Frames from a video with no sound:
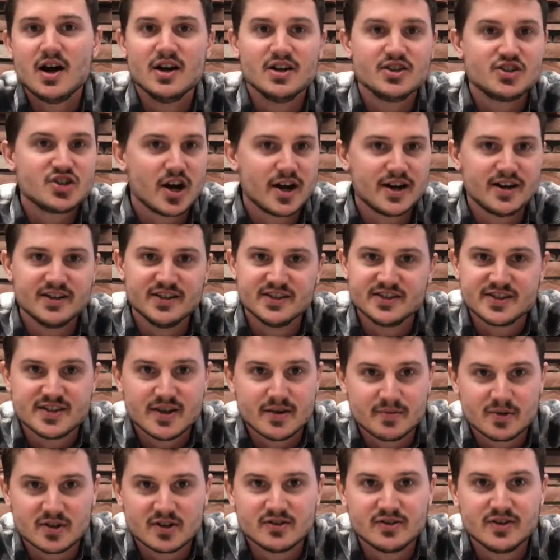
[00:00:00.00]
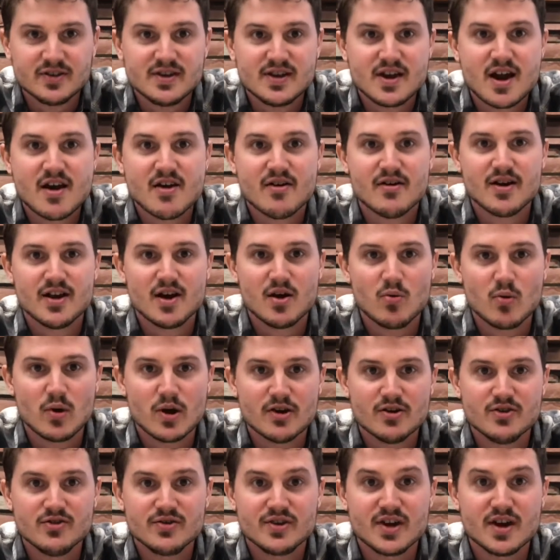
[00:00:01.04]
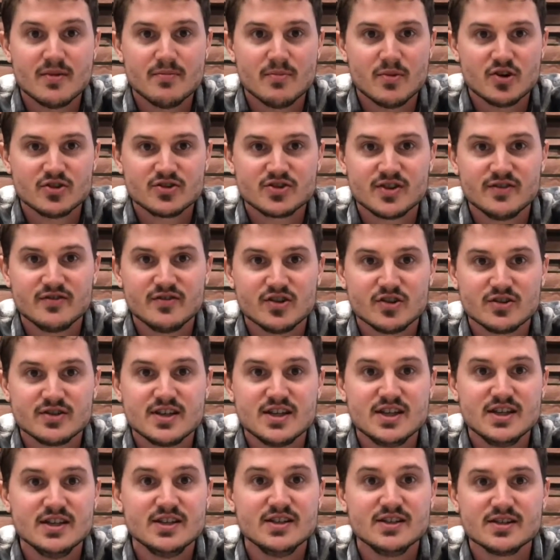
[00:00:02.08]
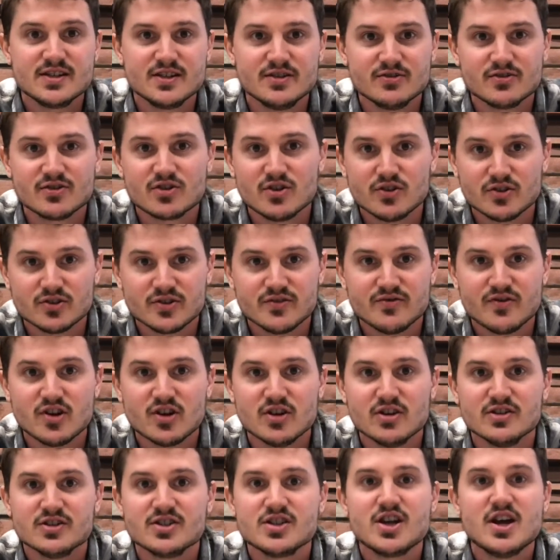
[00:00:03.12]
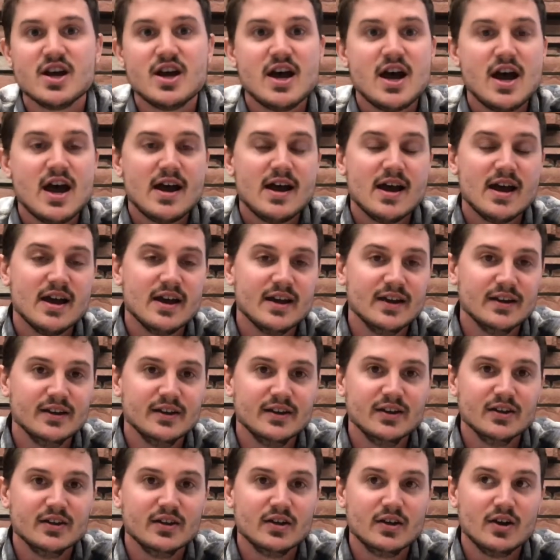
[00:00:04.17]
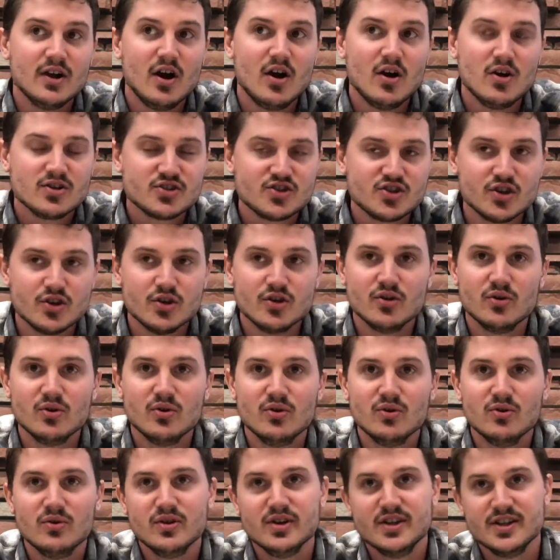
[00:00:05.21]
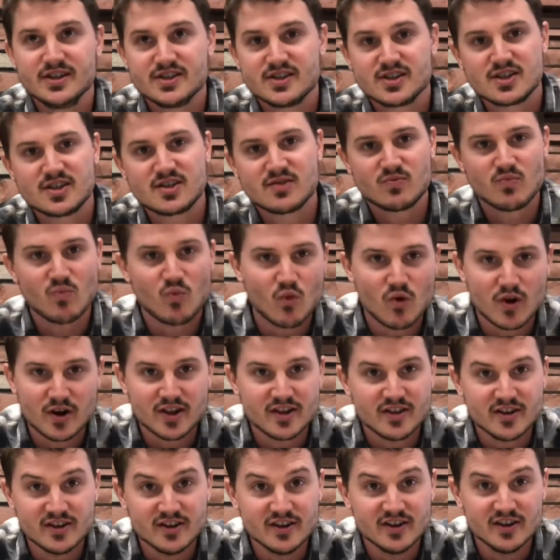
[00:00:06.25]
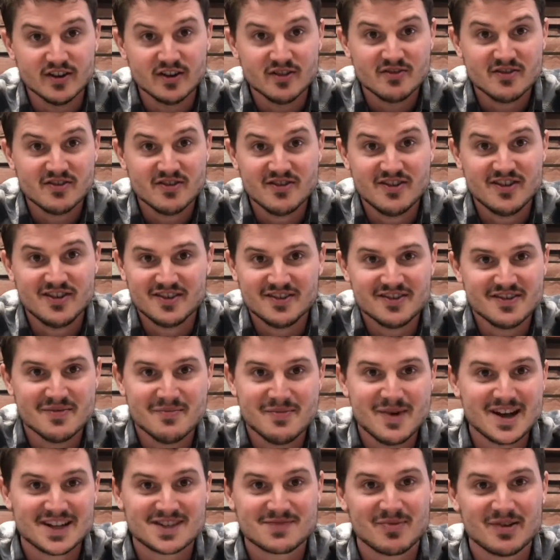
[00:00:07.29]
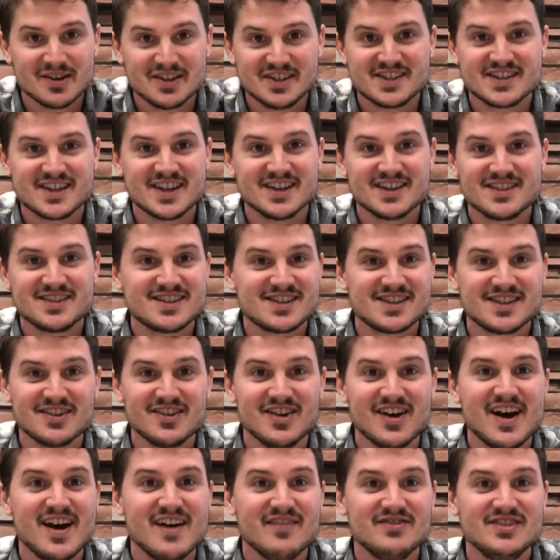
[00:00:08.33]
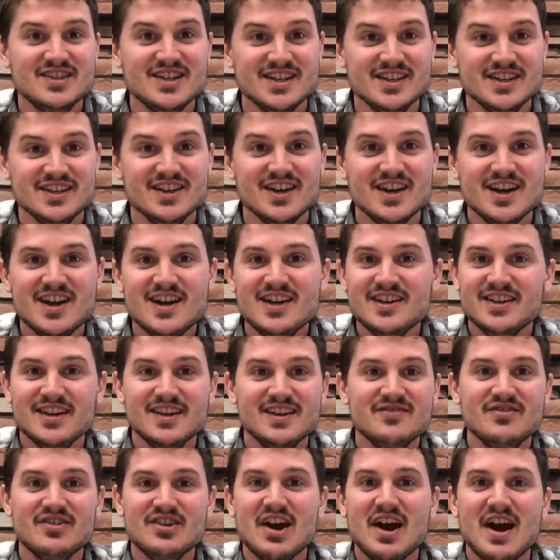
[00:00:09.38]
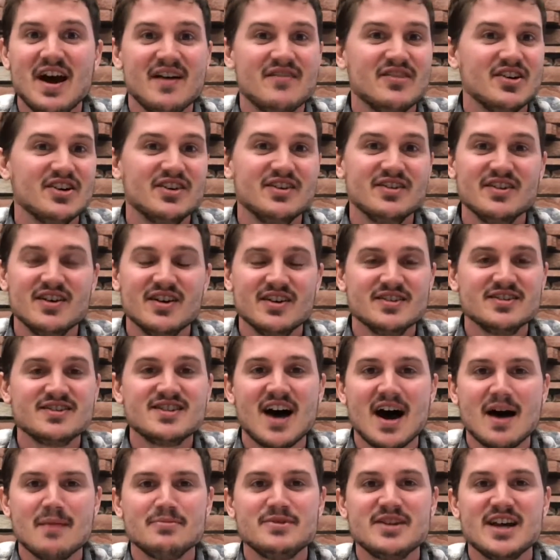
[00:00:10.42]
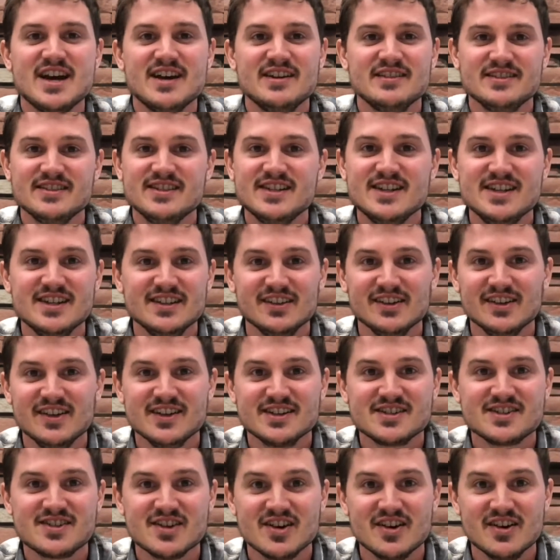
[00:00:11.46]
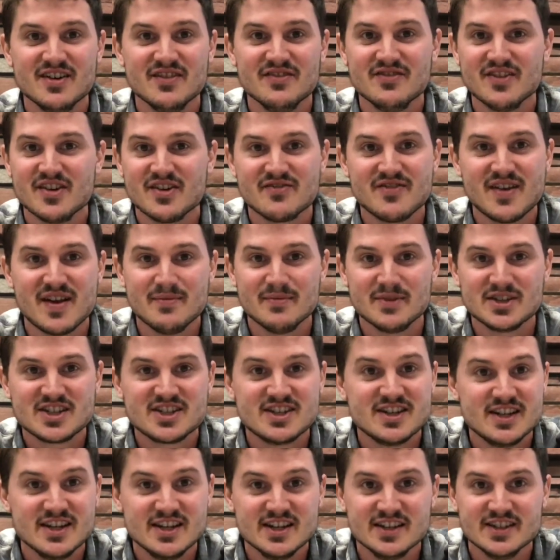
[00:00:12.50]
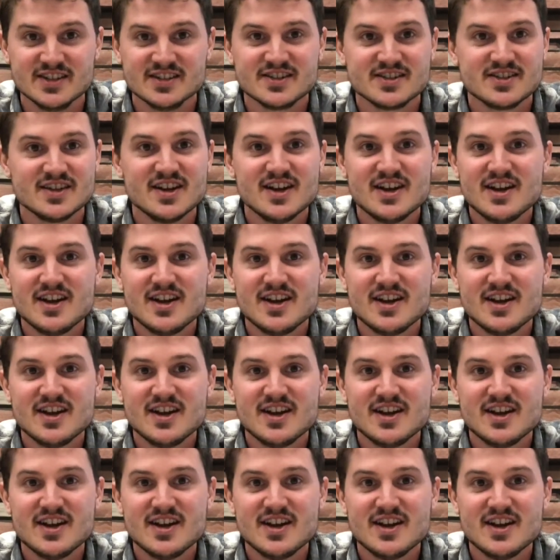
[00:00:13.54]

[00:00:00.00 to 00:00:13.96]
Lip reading: China is typically the area where you get most of your teas and your cultivars, and also it's one of the best places that still have tea. They even have a top 10 tea list of their famous teas,